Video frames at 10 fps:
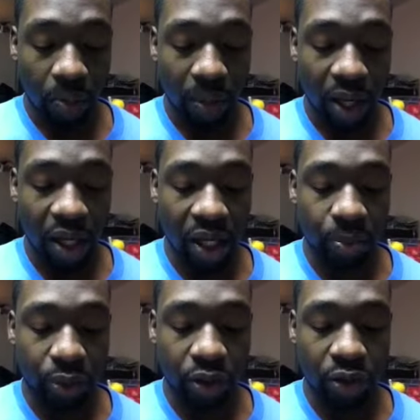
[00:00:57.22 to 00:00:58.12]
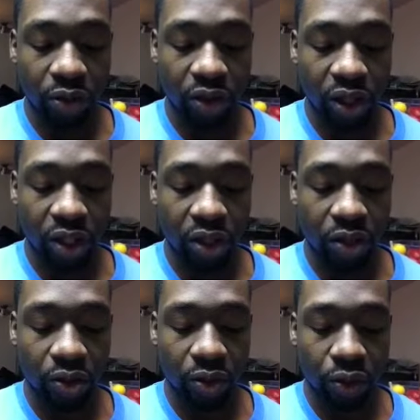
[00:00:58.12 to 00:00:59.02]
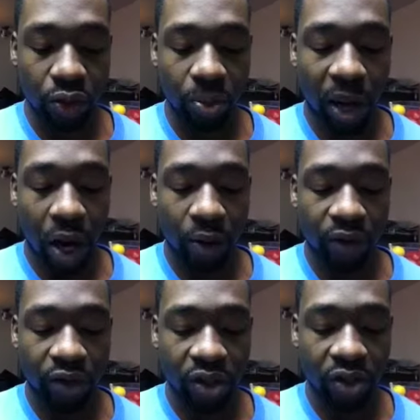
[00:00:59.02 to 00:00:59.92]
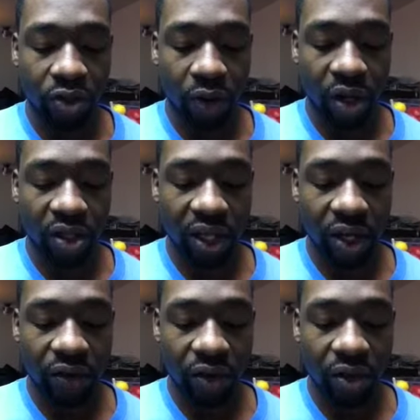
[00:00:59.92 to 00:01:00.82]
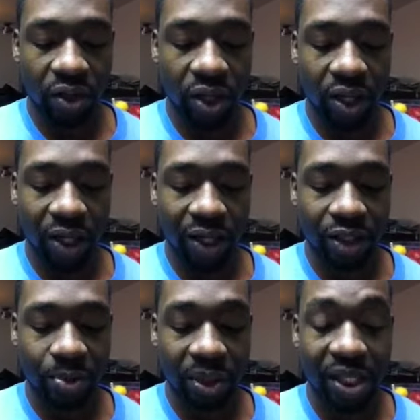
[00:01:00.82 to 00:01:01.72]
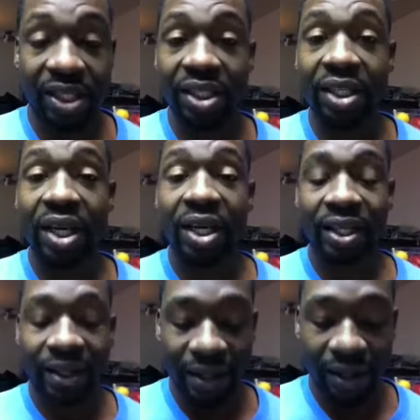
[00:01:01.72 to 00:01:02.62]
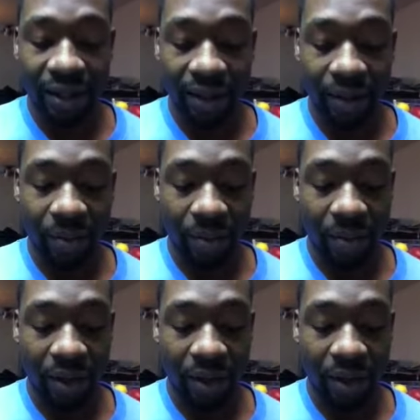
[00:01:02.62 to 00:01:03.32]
May he produce in you, through the power of Jesus Christ, every good thing that is pleasing to him.